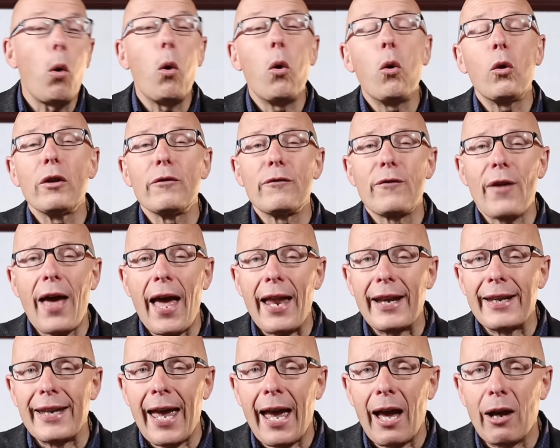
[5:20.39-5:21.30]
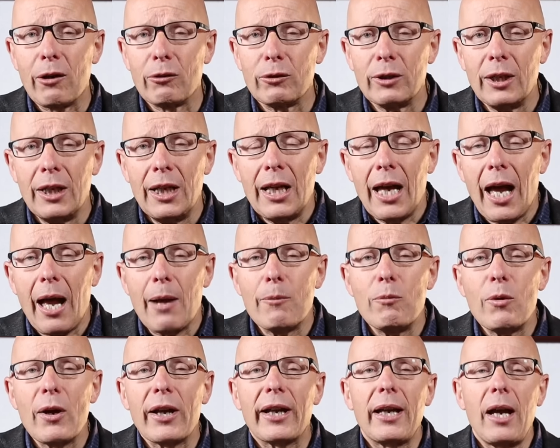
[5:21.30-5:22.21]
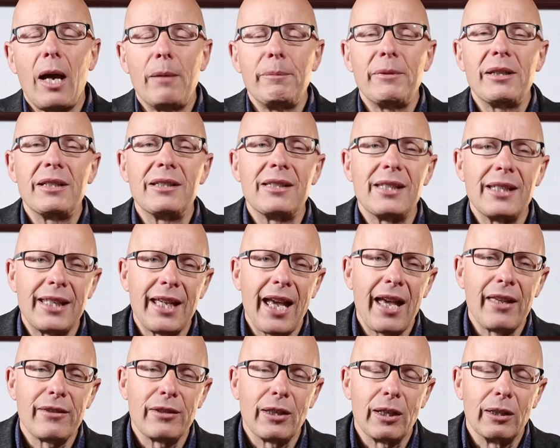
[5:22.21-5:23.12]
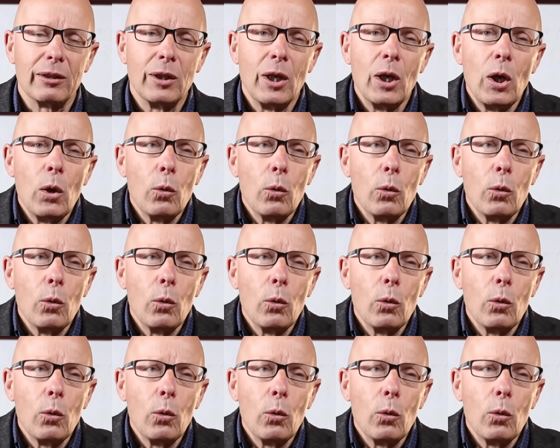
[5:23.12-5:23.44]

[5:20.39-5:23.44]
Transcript: all of that now, and we're coming together.